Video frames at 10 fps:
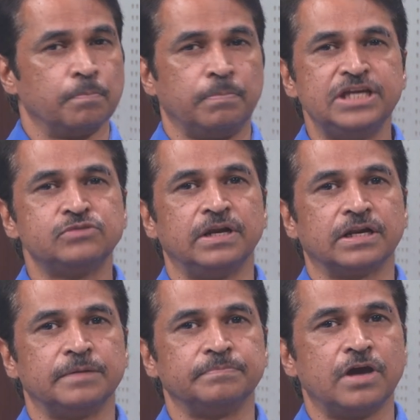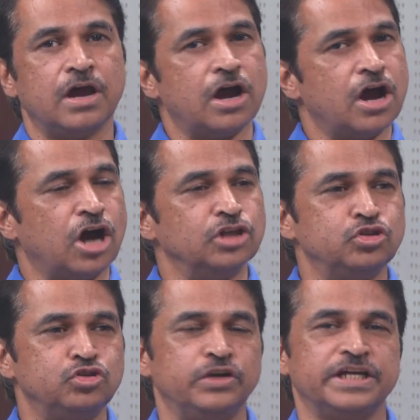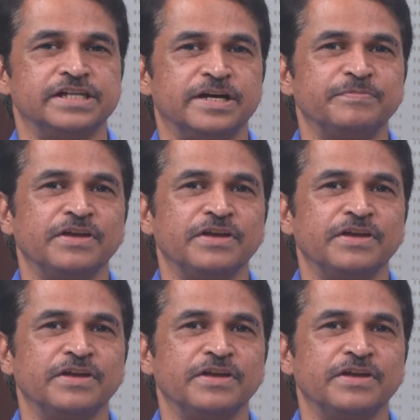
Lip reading: Please welcome Anju Juneja,